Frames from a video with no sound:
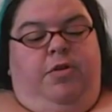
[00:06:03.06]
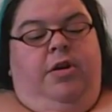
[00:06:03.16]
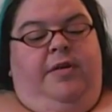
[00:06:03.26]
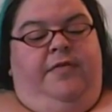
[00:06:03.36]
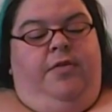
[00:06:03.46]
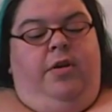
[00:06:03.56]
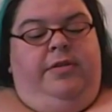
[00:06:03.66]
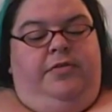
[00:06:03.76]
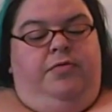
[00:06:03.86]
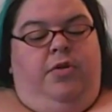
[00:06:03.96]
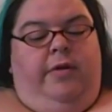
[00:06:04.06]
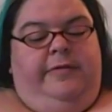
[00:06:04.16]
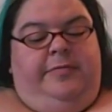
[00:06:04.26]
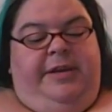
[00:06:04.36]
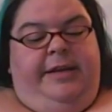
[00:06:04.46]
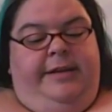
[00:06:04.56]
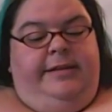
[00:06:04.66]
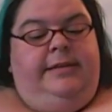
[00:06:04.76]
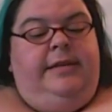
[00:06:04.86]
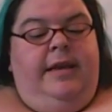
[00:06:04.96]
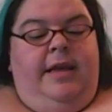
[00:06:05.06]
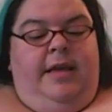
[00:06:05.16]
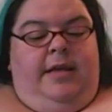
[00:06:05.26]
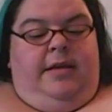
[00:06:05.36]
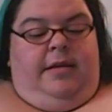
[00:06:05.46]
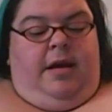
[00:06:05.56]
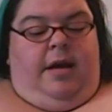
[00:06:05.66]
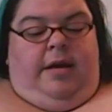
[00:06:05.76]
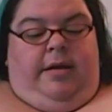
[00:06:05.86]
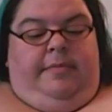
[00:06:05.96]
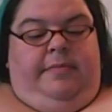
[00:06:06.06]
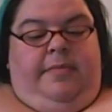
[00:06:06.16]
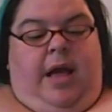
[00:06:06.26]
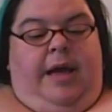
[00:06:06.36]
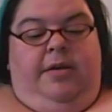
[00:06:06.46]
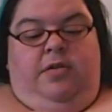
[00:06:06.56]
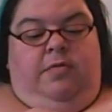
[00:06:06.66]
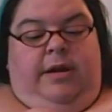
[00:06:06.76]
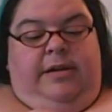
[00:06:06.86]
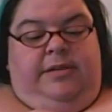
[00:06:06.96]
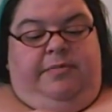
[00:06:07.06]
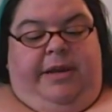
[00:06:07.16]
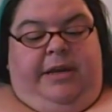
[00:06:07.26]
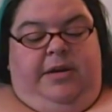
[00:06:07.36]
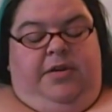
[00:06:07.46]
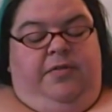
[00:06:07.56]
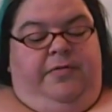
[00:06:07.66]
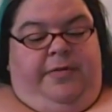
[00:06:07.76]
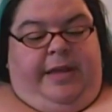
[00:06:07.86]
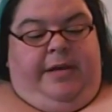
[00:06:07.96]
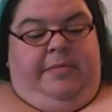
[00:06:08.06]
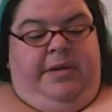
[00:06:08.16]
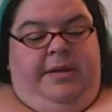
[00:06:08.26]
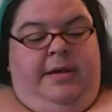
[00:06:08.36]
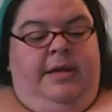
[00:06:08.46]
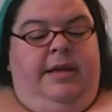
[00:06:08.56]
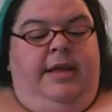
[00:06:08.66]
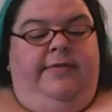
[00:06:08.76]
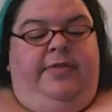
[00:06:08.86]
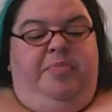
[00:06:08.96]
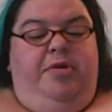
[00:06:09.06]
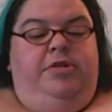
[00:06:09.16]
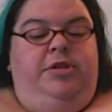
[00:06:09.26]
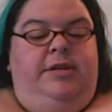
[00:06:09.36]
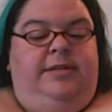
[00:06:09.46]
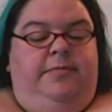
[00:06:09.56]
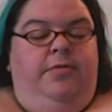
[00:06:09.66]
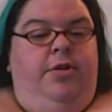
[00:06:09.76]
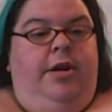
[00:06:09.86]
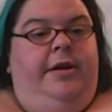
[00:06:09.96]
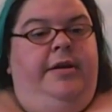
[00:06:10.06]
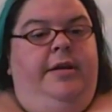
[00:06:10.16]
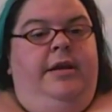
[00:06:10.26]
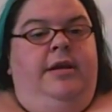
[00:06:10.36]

to work for all the dwarves, because I don't know what else we can do for them if the potion doesn't work.